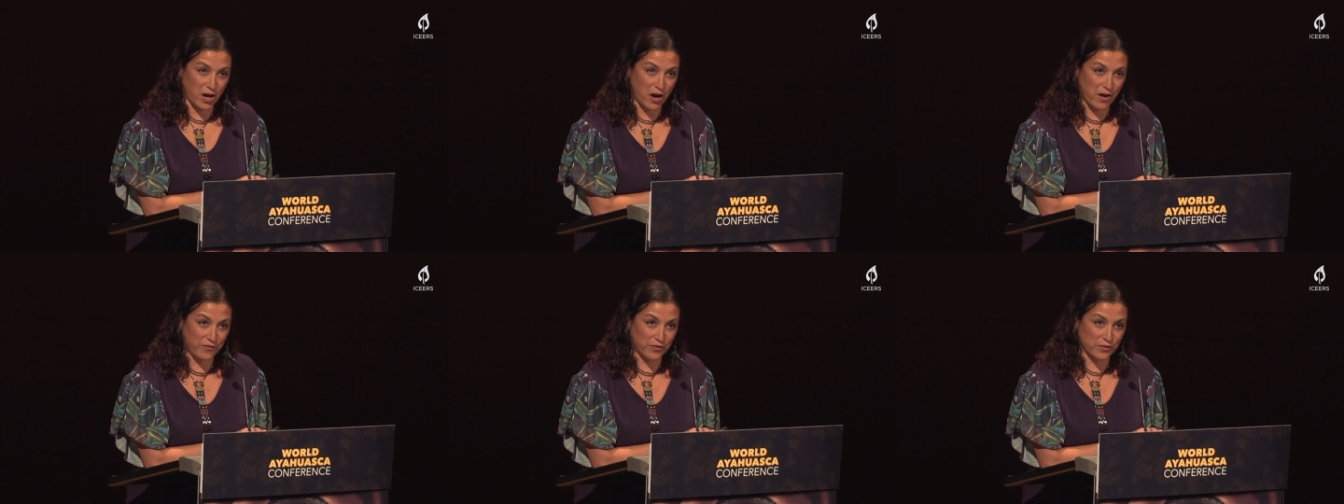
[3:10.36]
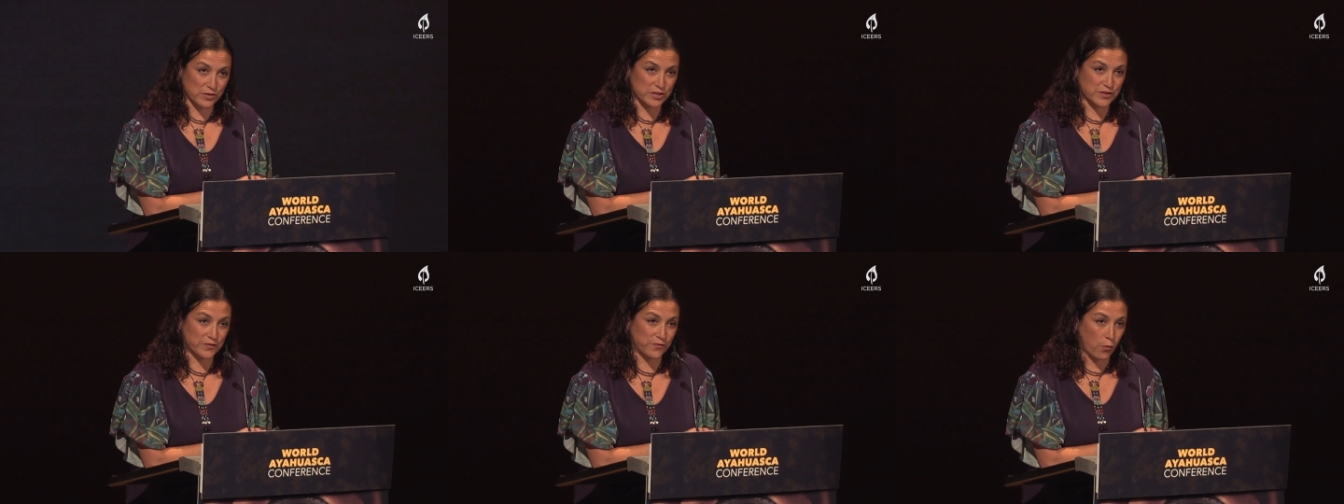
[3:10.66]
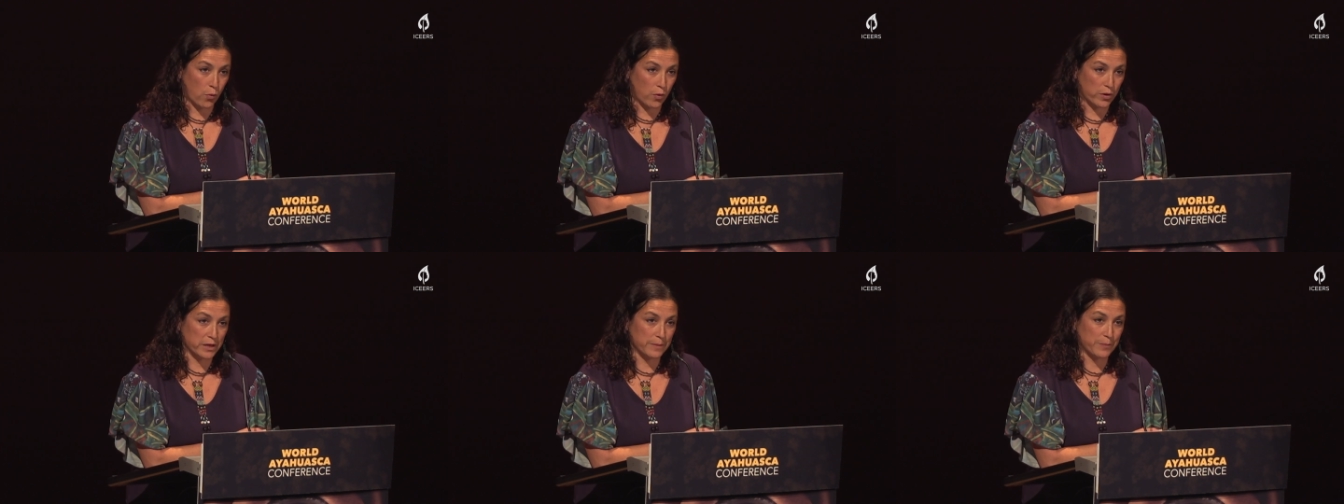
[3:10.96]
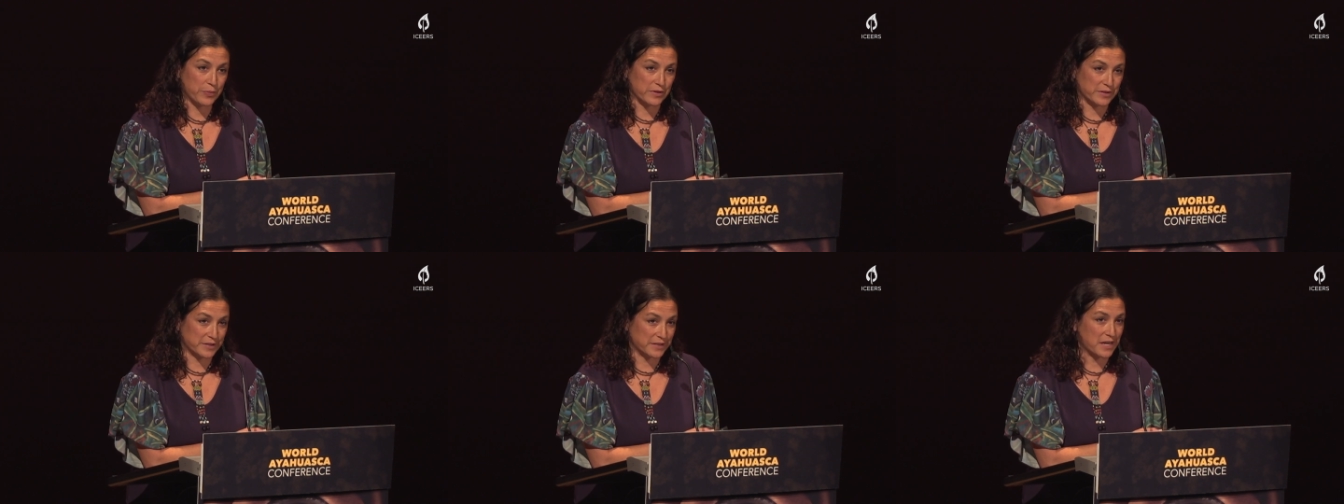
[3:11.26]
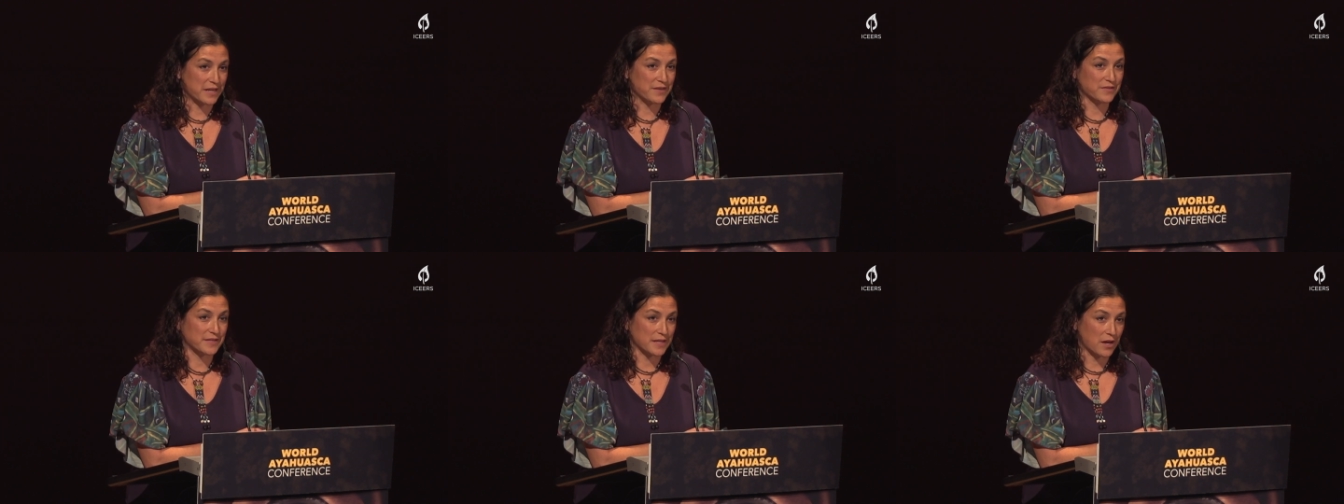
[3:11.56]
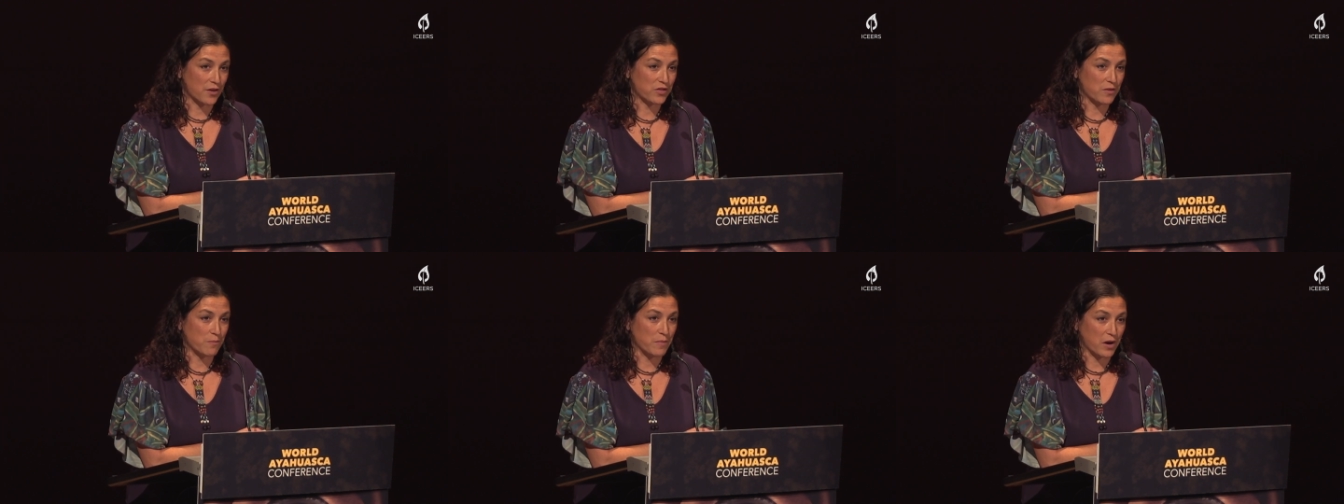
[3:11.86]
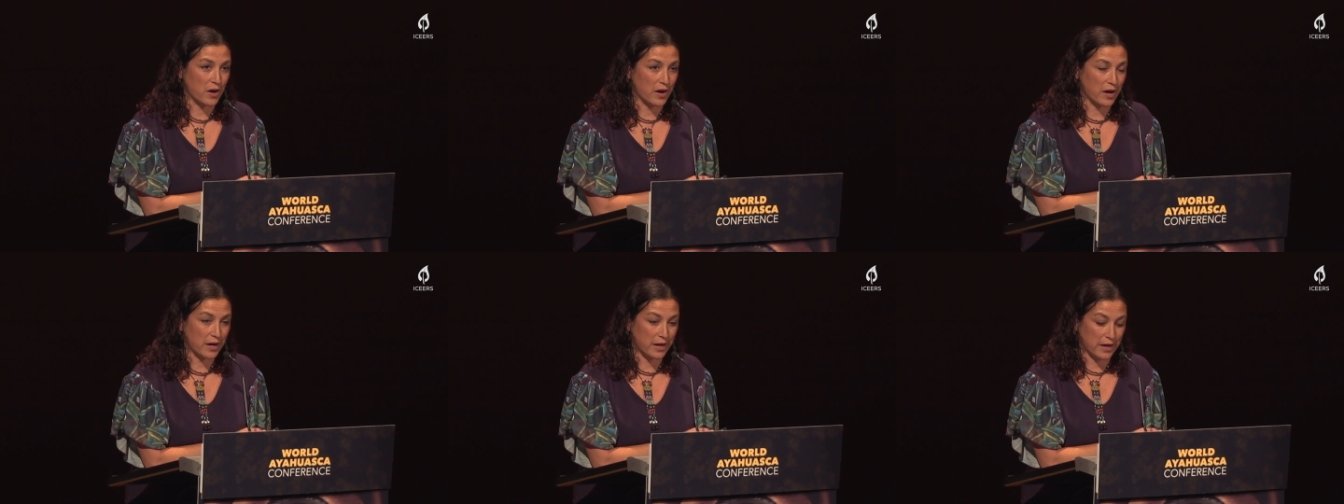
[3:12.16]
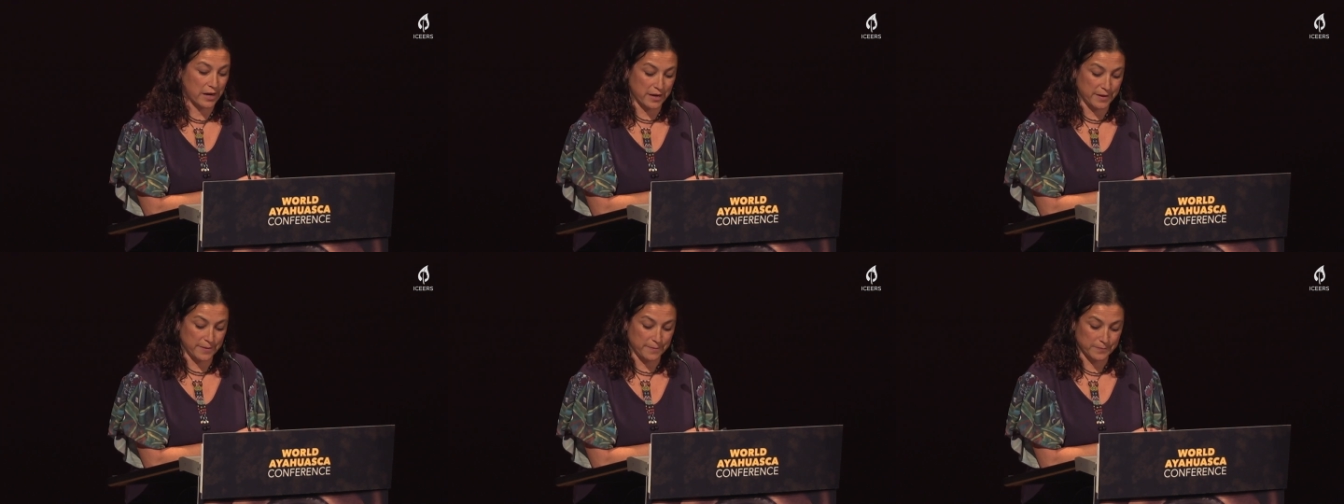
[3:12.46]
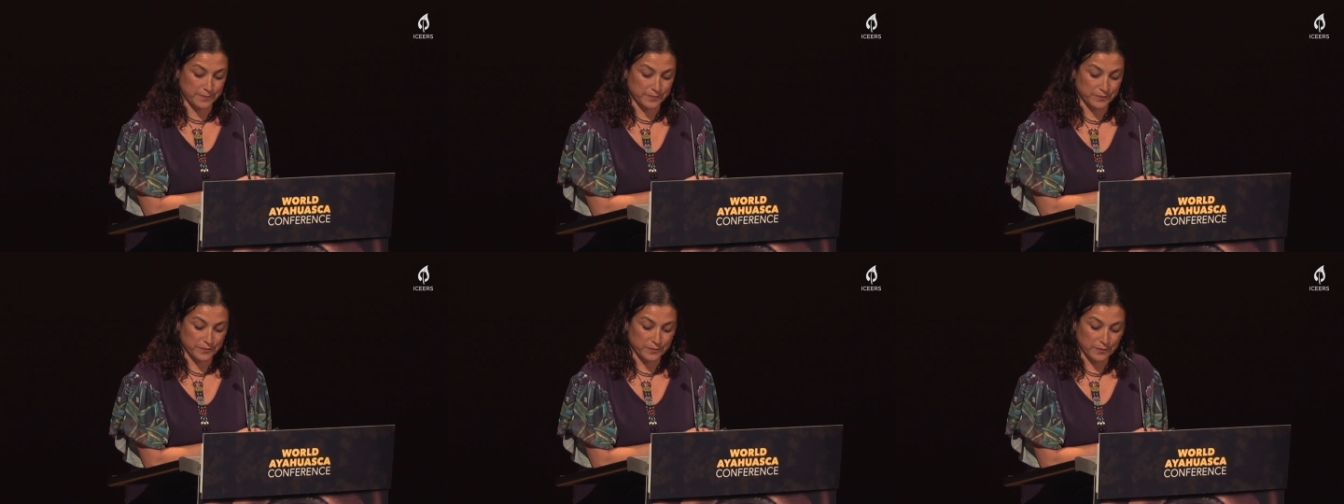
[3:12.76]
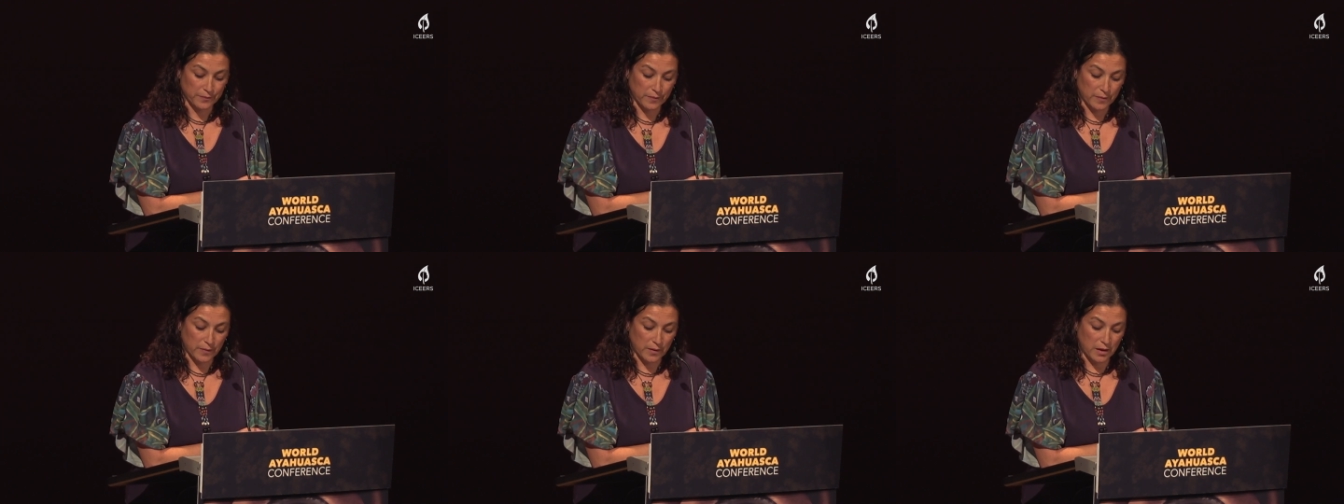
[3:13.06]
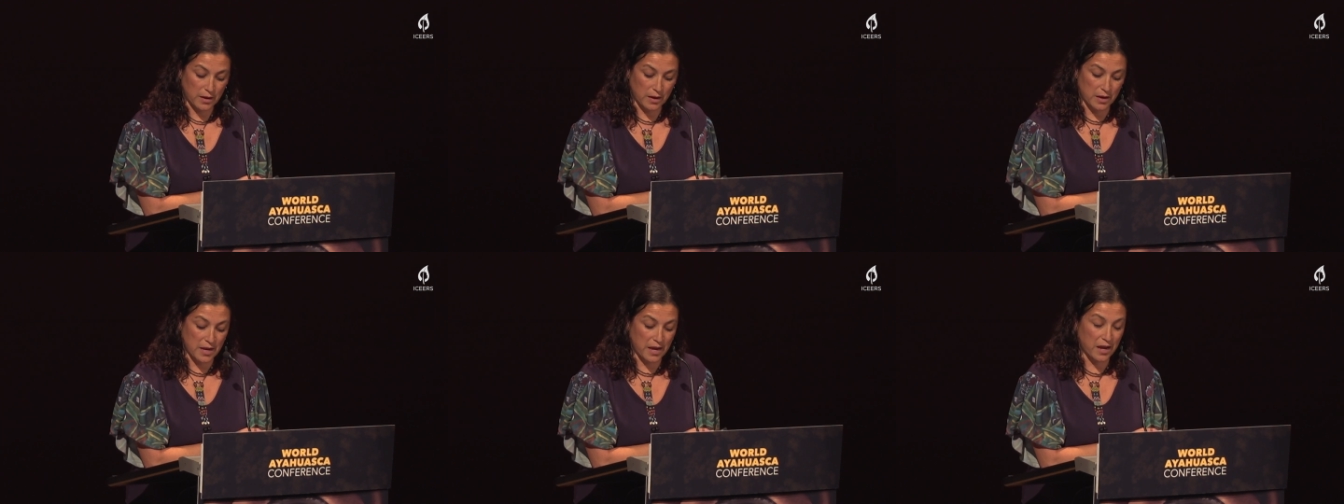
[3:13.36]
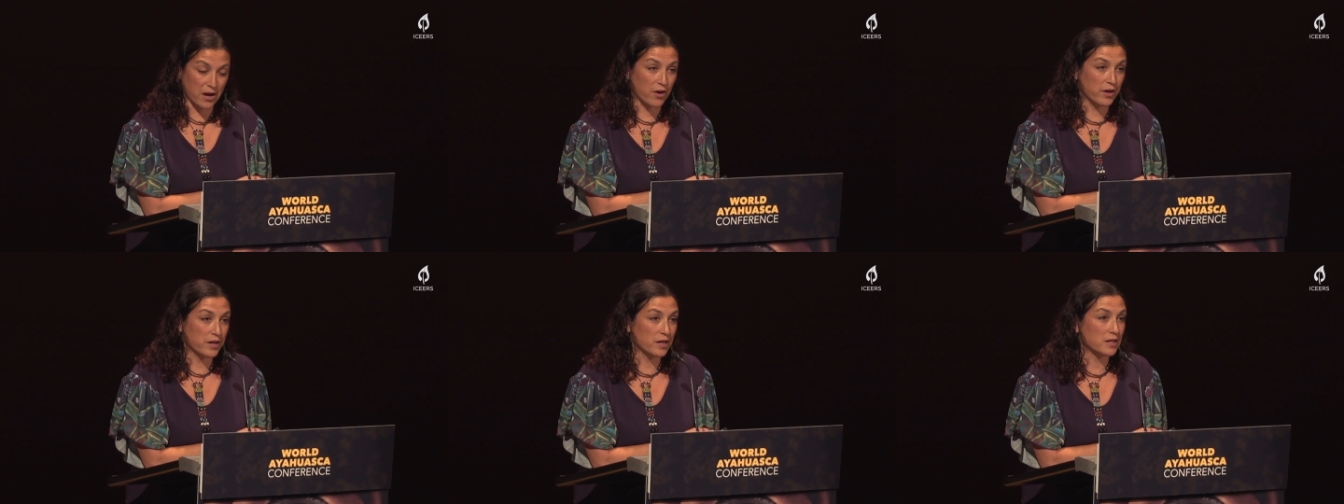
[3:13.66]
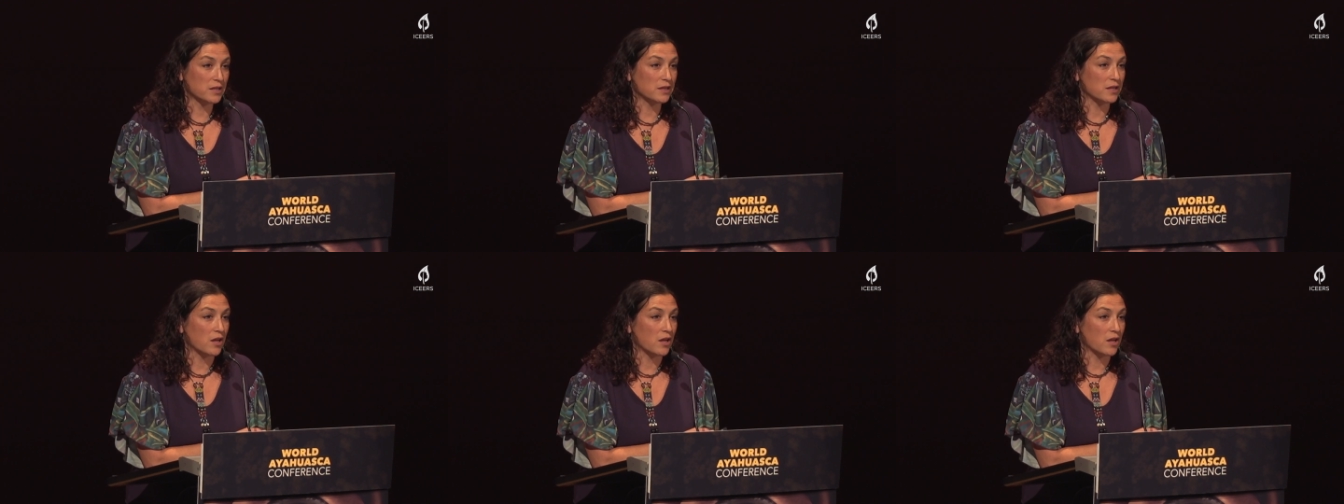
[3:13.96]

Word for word: covers 40% of South America, an area